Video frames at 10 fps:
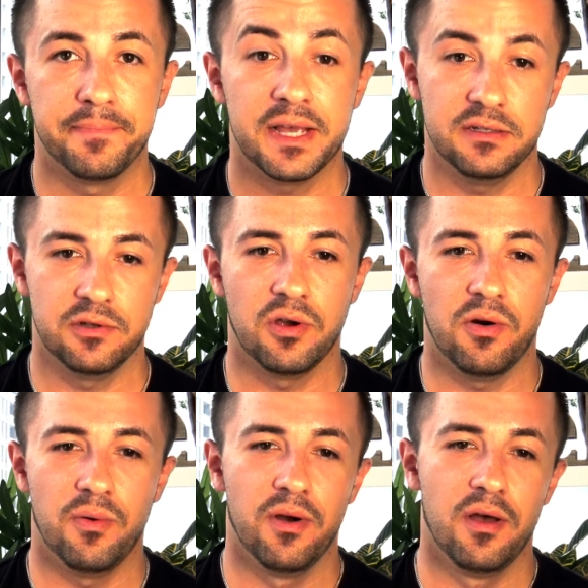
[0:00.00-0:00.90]
as you
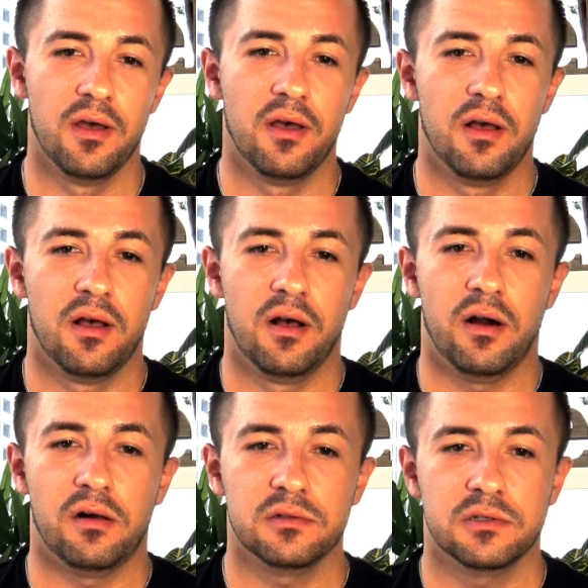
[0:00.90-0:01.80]
go
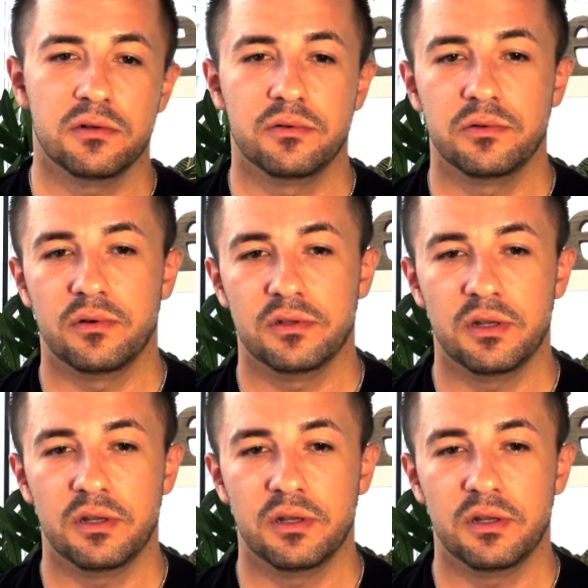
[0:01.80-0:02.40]
also,